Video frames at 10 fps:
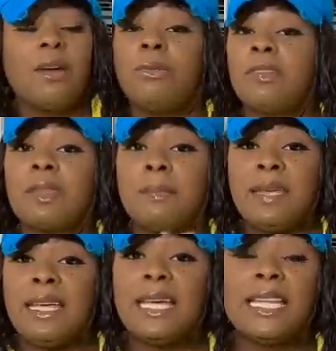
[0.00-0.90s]
with the
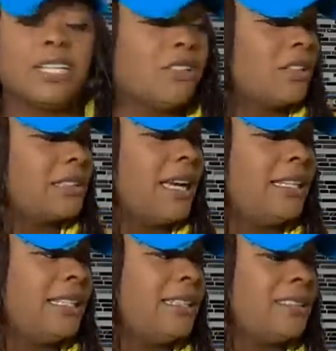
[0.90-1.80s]
meat and the cooked
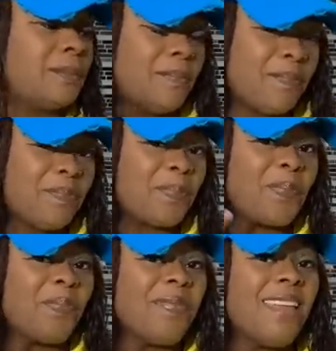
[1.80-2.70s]
onions,
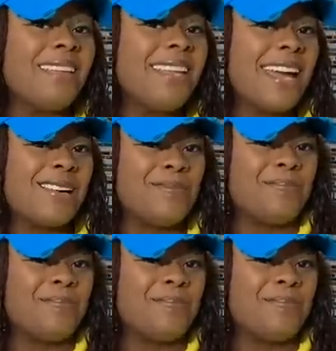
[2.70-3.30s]
now,